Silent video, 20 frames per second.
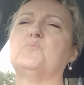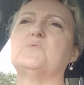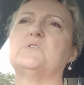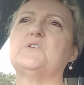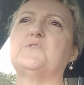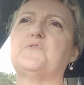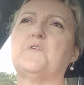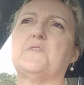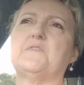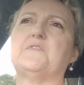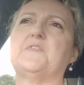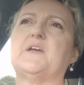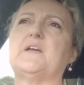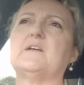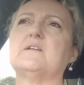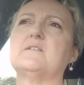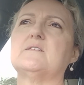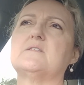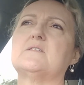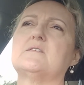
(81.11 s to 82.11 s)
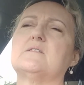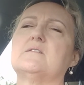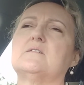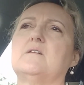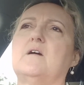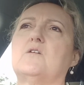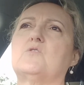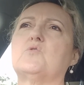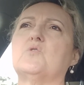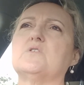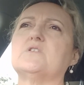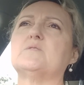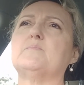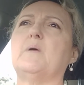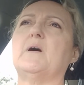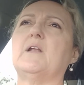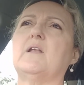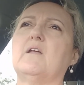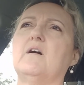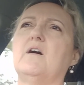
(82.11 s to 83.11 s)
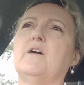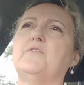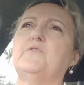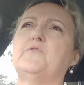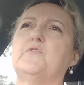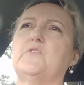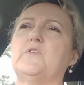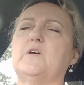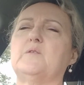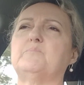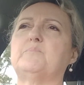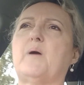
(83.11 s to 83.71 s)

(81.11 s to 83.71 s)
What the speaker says: different things across my life that